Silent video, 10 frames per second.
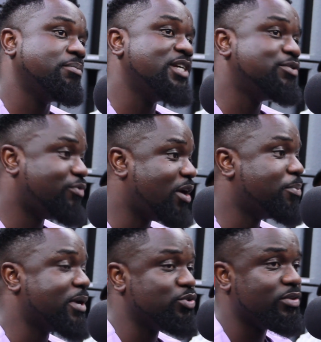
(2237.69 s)
He's very
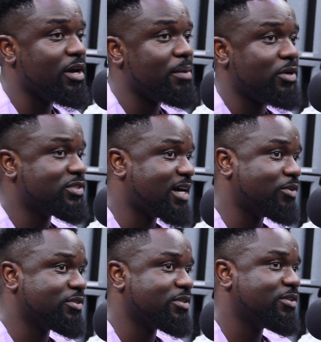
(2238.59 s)
particular about
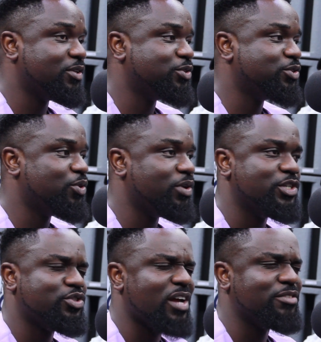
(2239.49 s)
sound, you know, so
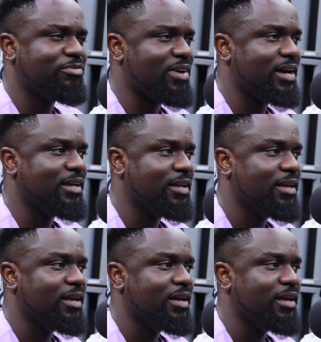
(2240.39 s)
he's trying to find